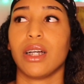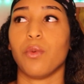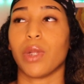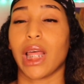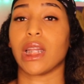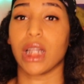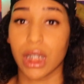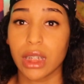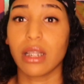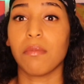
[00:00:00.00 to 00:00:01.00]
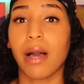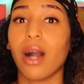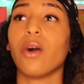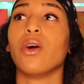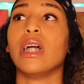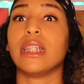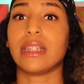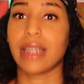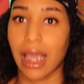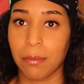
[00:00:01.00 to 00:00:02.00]
when I learned about
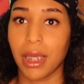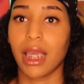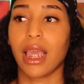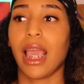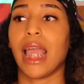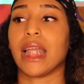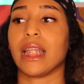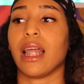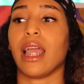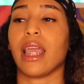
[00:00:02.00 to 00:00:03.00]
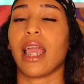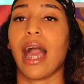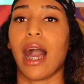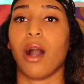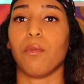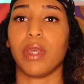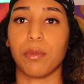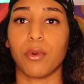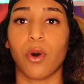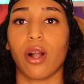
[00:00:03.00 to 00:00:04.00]
scamming and like how
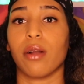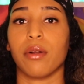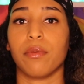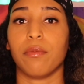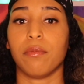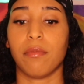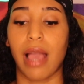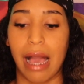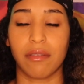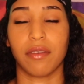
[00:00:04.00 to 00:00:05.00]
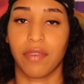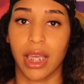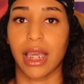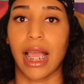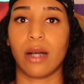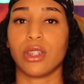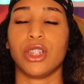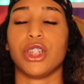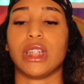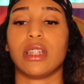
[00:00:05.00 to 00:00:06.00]
people are having fake accounts
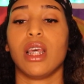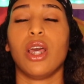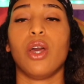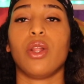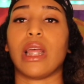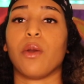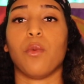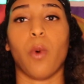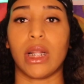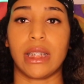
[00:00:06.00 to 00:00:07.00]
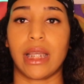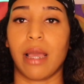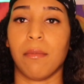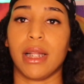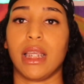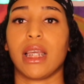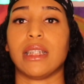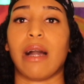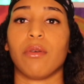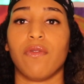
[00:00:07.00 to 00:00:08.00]
and just like wanting to get money,
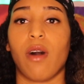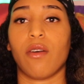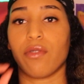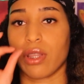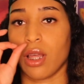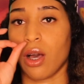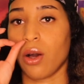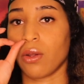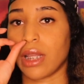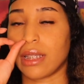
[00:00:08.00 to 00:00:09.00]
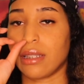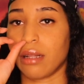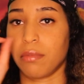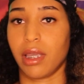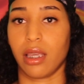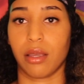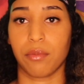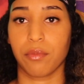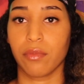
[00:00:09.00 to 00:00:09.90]
because I would fall for the, oh, like send me